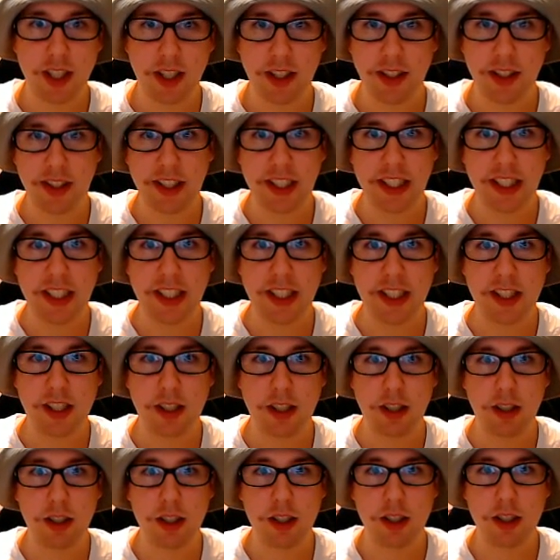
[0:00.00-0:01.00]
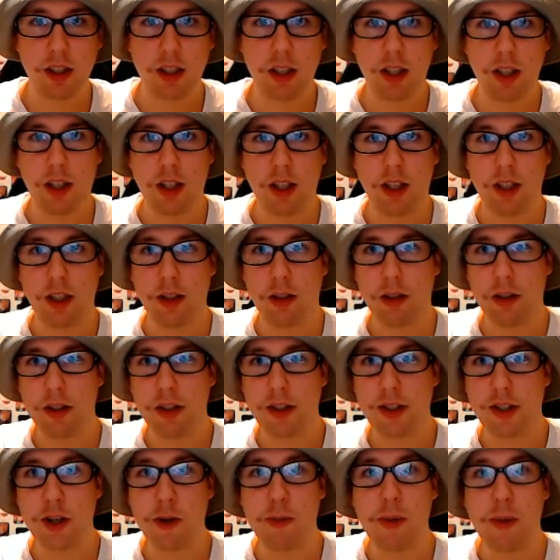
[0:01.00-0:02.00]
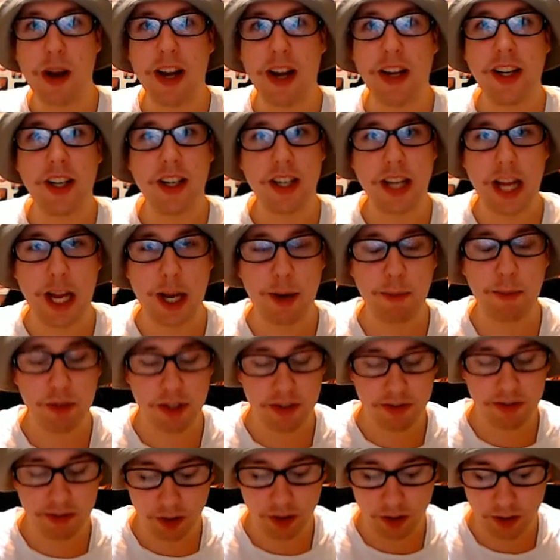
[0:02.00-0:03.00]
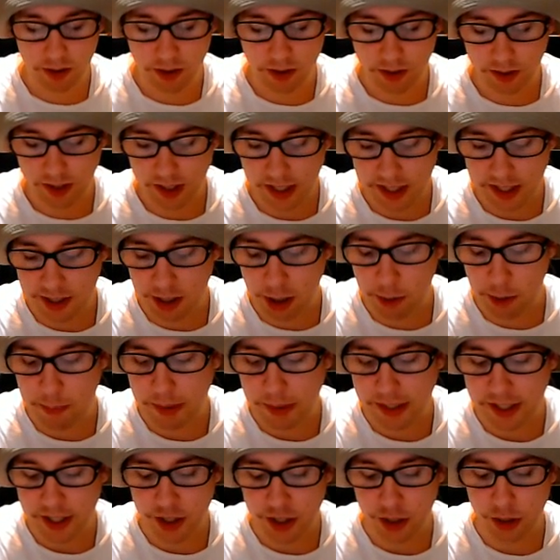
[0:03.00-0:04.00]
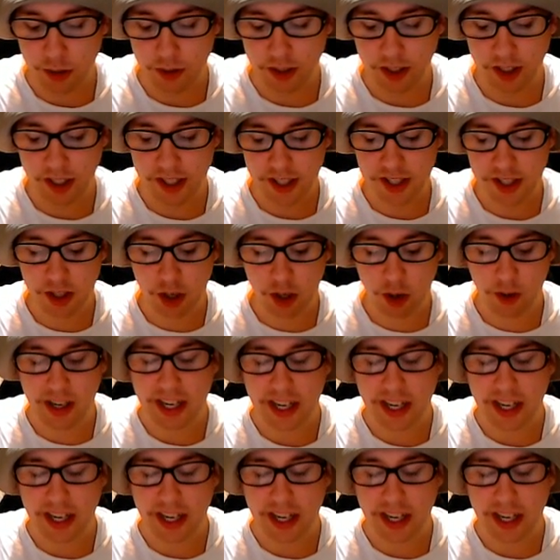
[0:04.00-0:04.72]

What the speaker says: the domain names for Let's Go Pikachu and Let's Go